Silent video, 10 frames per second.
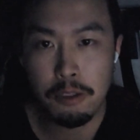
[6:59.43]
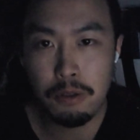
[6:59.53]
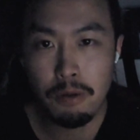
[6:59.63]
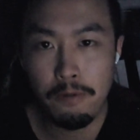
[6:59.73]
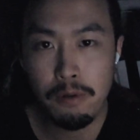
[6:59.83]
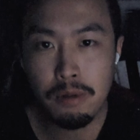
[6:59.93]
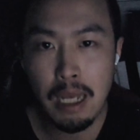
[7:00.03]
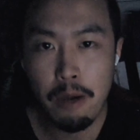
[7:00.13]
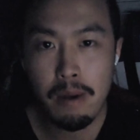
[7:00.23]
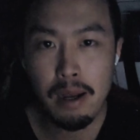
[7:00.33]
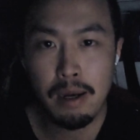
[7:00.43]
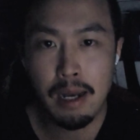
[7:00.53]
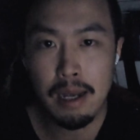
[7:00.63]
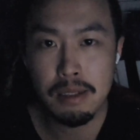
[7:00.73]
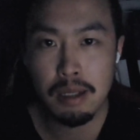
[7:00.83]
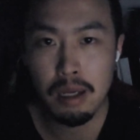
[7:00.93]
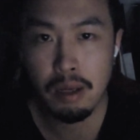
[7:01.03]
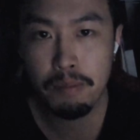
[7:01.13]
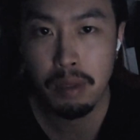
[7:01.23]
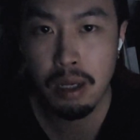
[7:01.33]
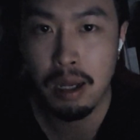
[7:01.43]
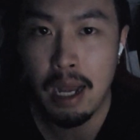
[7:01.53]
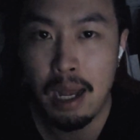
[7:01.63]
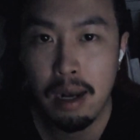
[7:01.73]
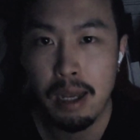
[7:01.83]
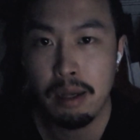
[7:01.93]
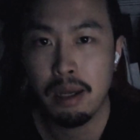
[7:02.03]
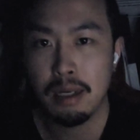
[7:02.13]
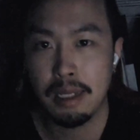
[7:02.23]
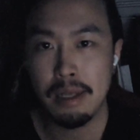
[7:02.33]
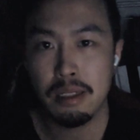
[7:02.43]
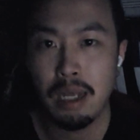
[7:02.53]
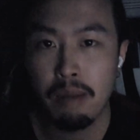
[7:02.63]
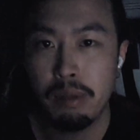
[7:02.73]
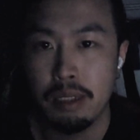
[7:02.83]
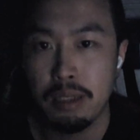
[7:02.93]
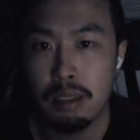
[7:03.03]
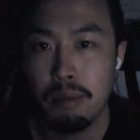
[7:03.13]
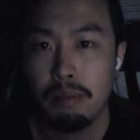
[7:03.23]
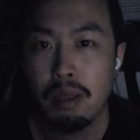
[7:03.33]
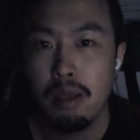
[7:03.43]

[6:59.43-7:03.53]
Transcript: to view Taiwan as an ally against communism.